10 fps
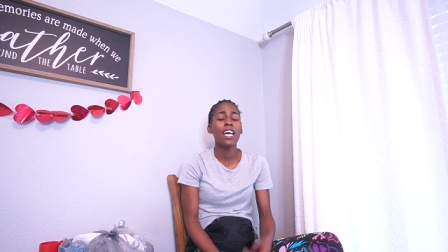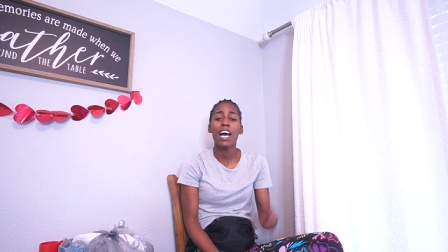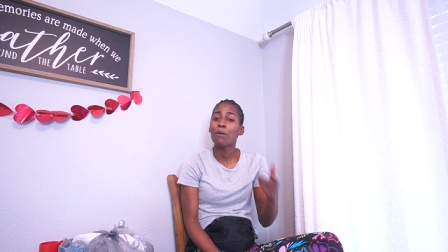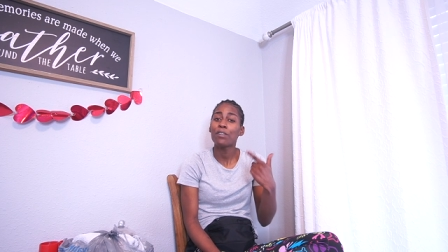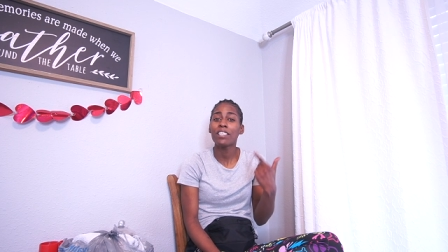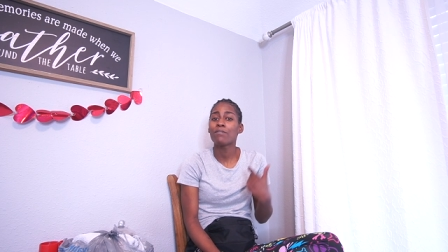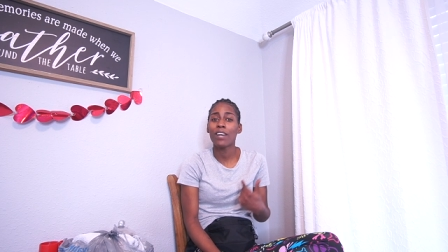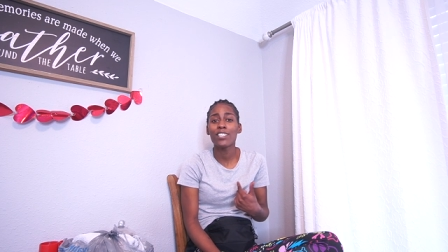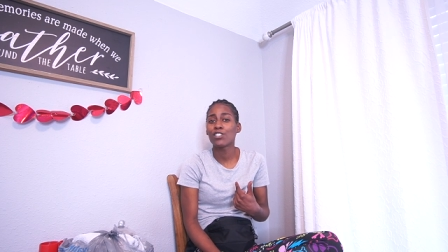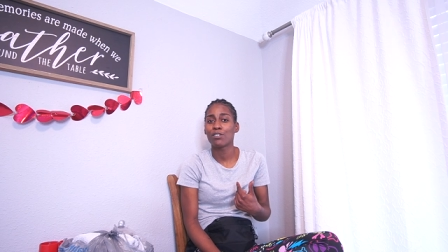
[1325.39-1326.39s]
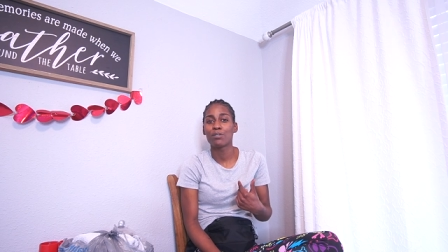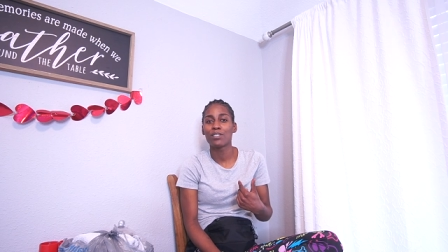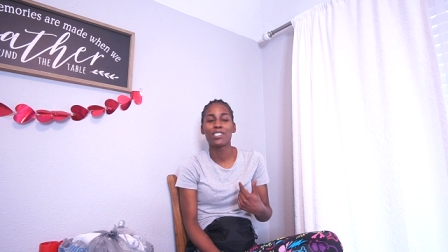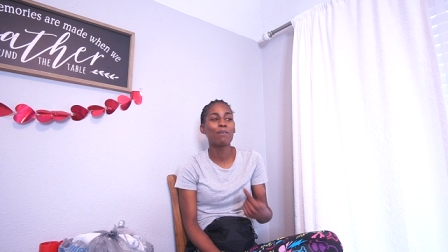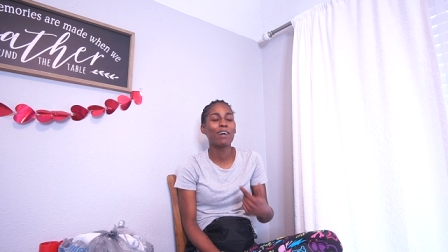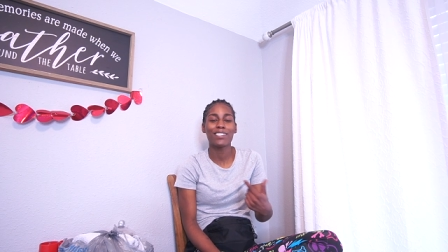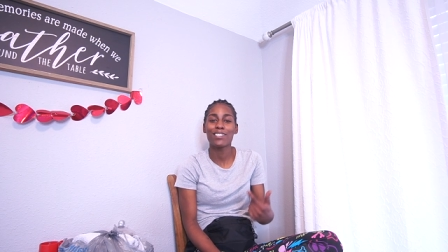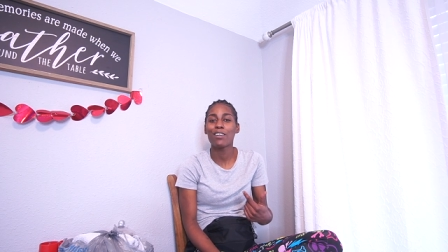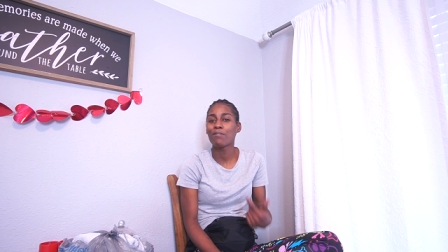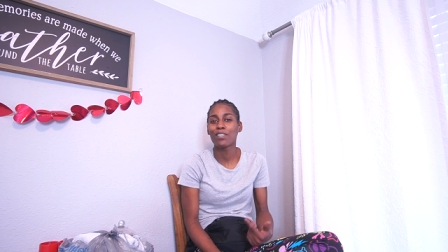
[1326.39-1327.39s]
I want to invite you to my
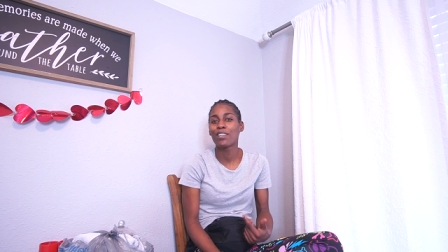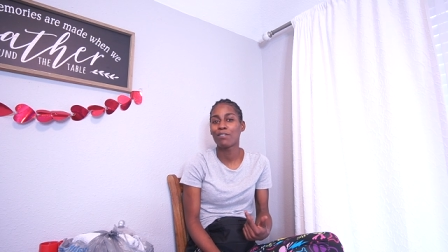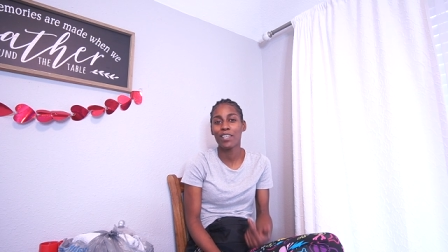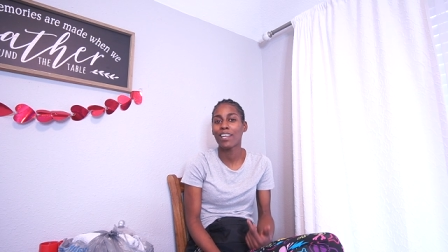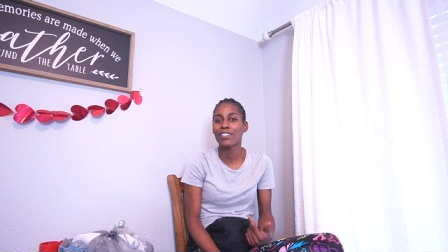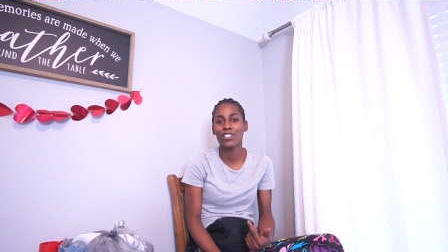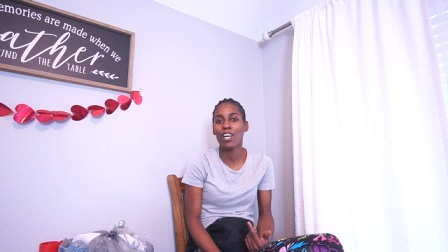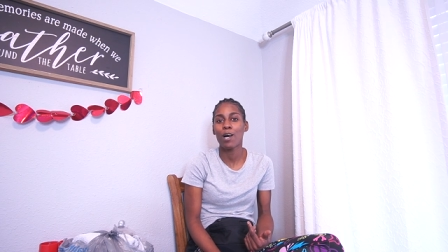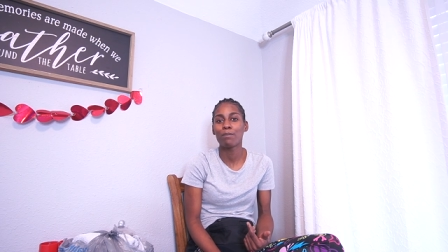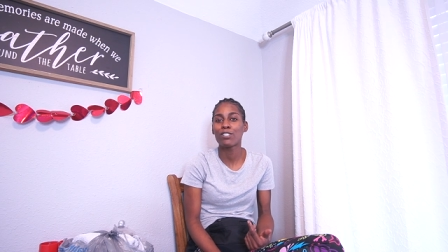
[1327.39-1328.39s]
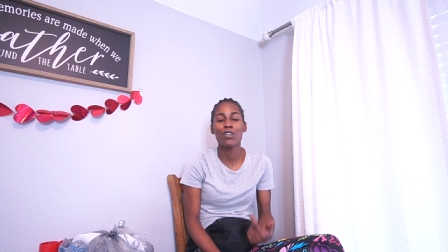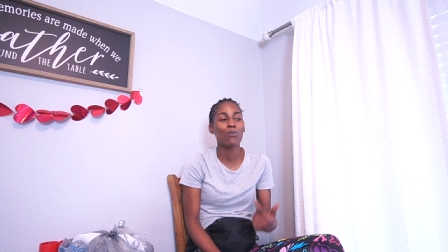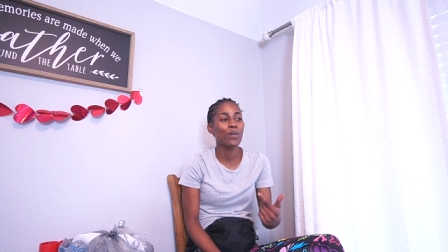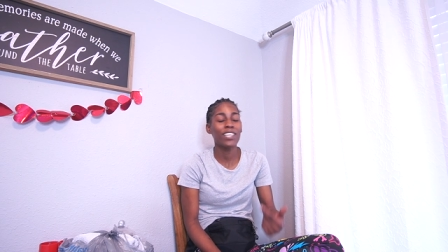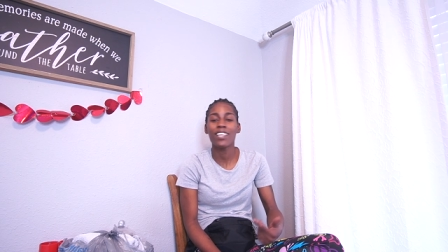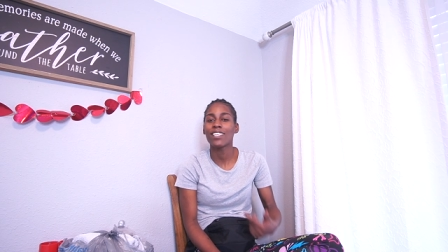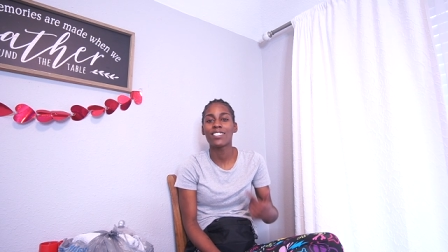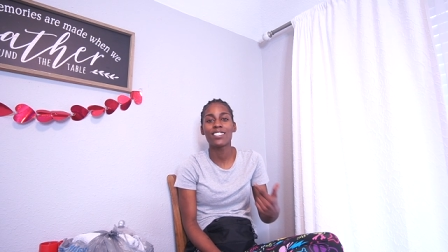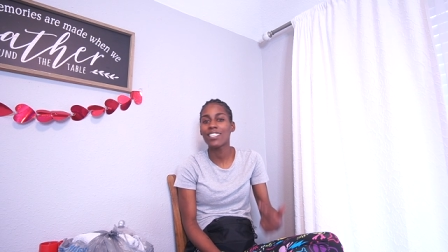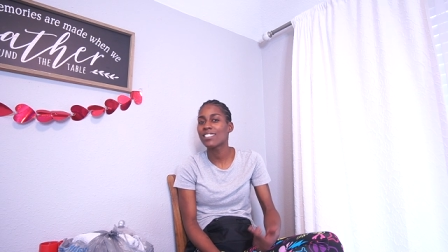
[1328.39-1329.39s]
self-love care shop so we can
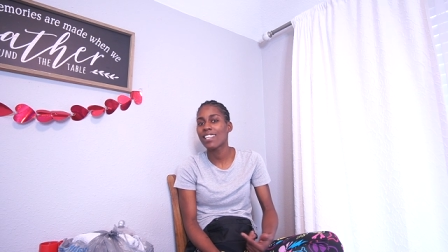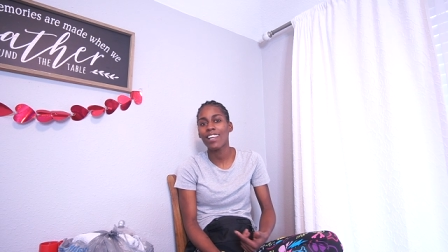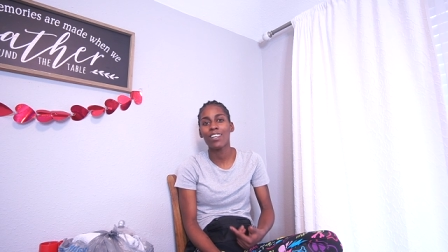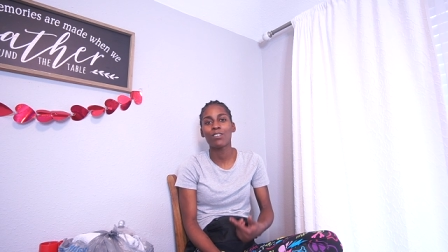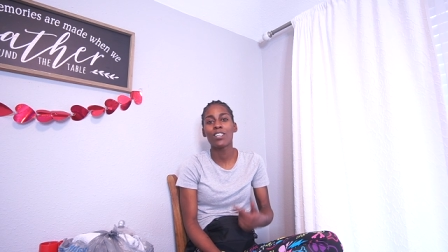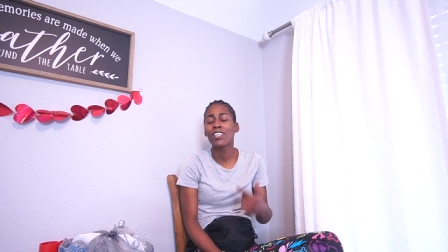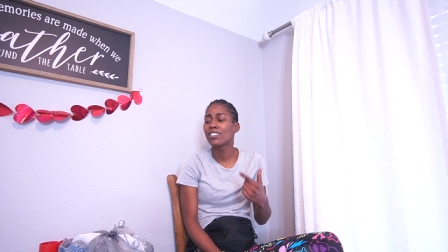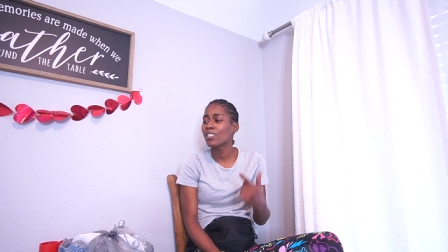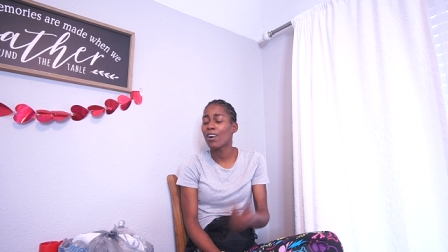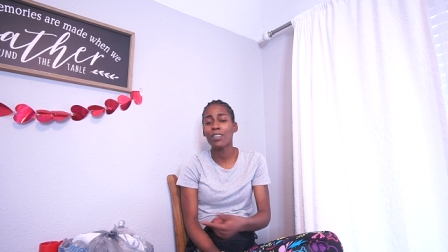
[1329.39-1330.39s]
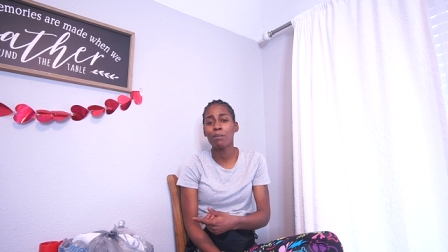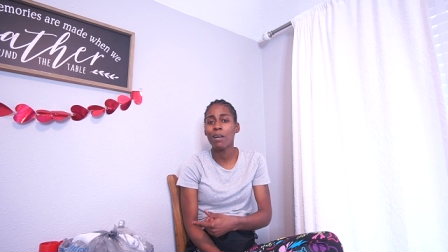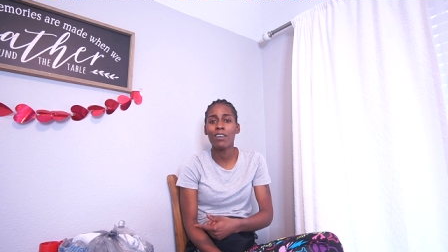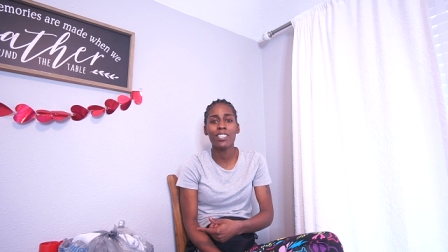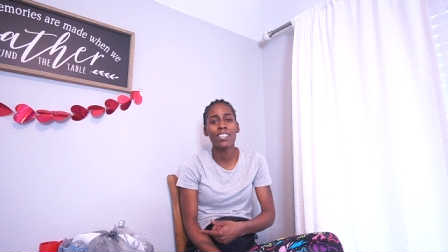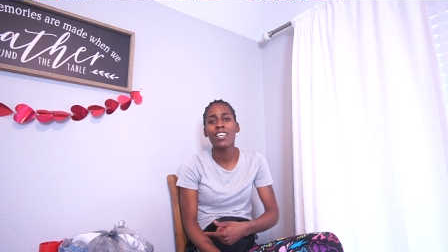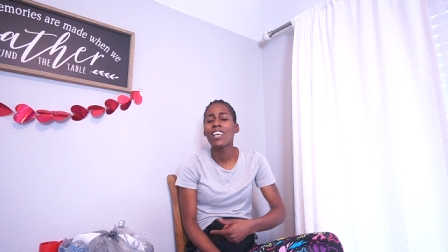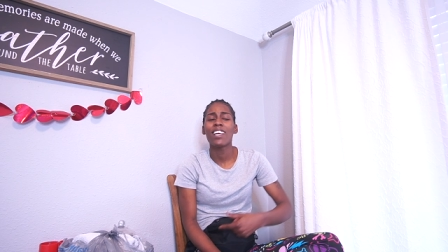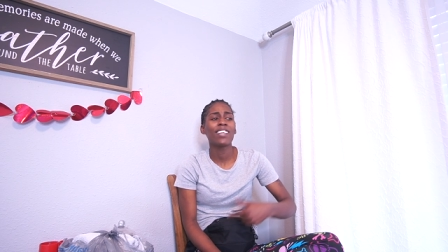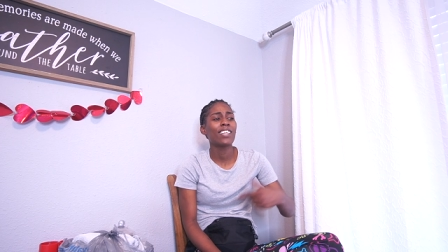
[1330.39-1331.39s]
sit down, talk about it,
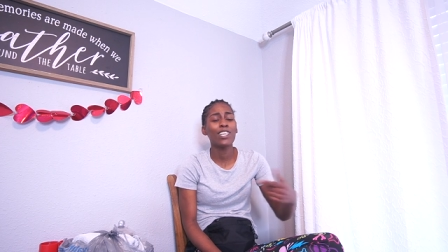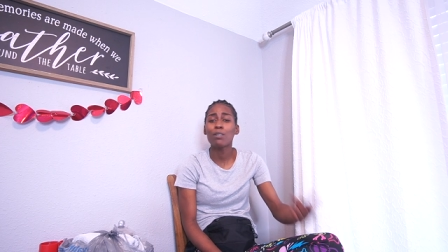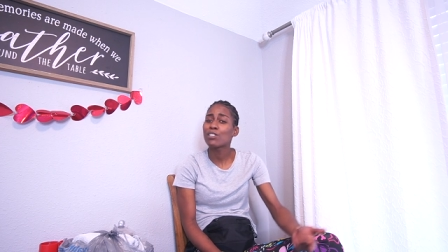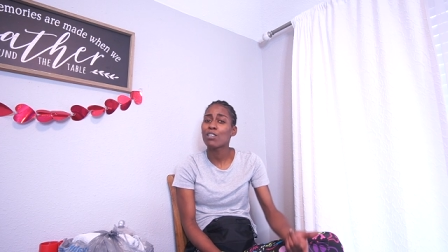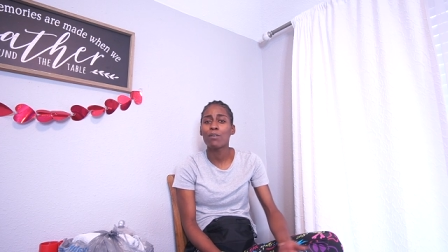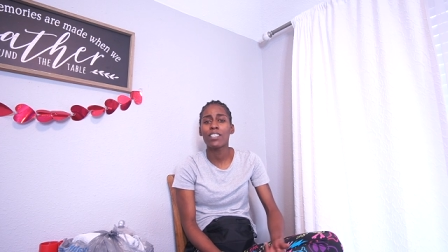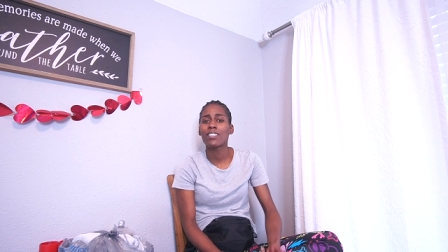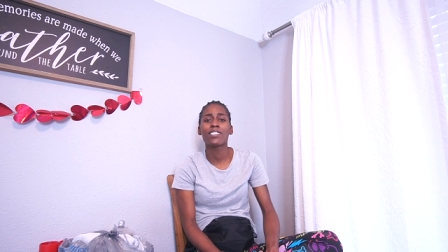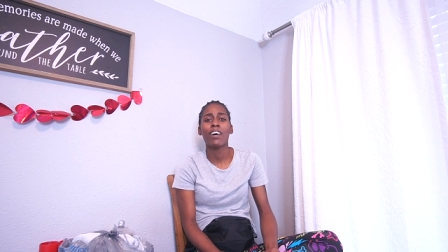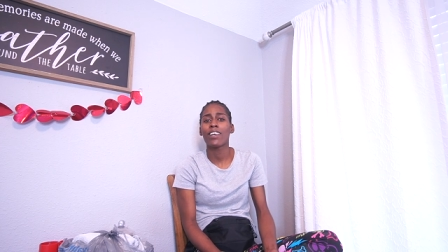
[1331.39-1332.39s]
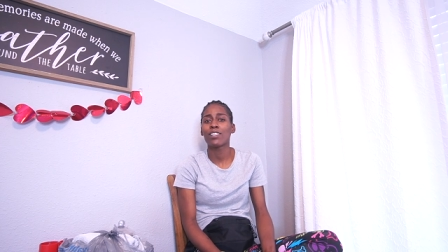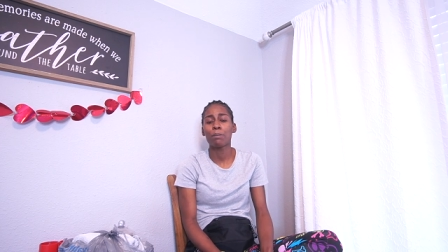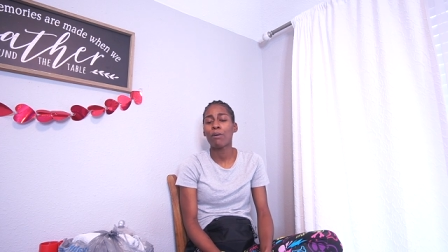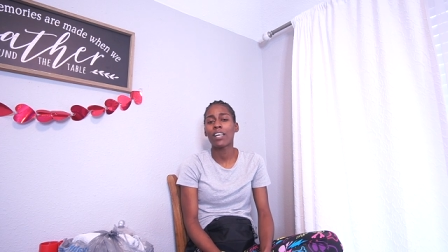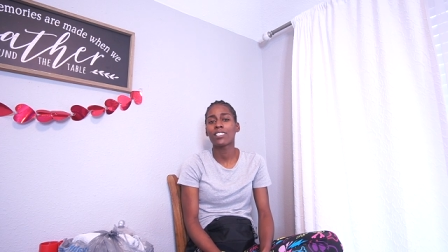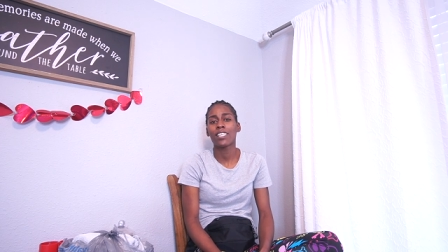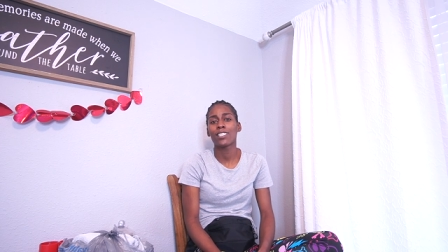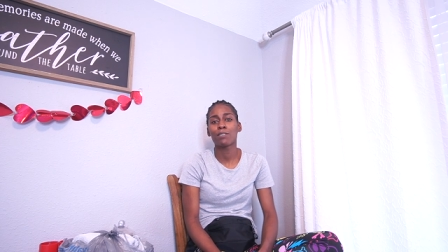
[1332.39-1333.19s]
and help someone else out in the process.